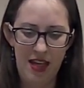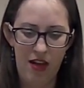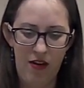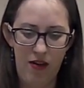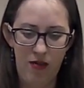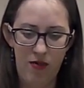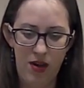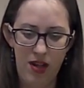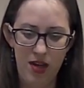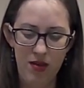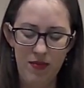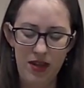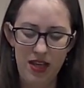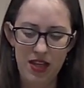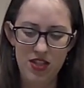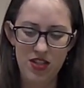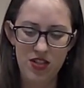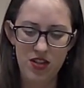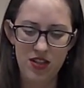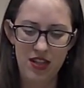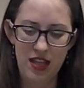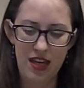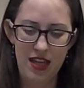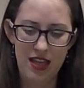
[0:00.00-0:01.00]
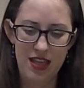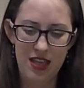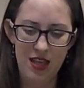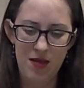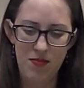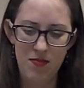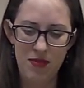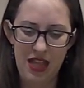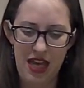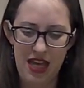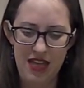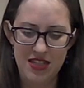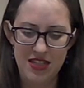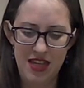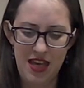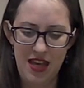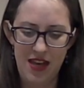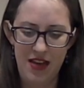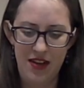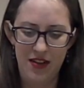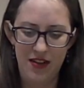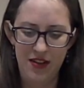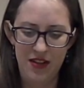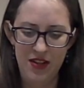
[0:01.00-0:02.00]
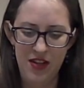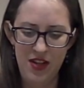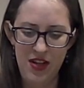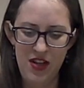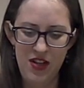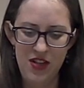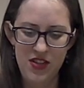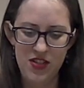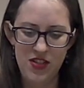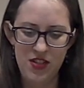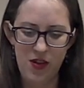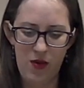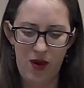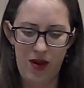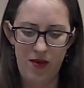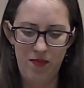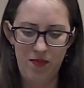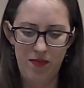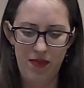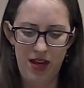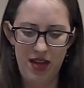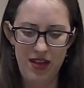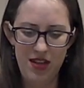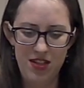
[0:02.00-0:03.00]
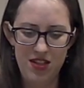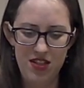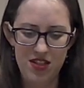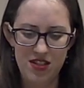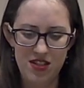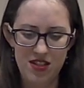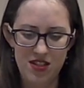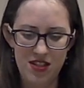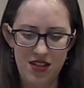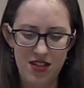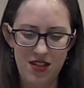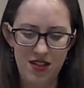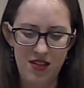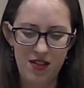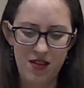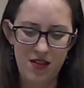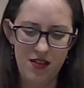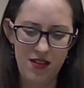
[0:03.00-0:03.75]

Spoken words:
Now I want to make sure that I keep that tail, so I might just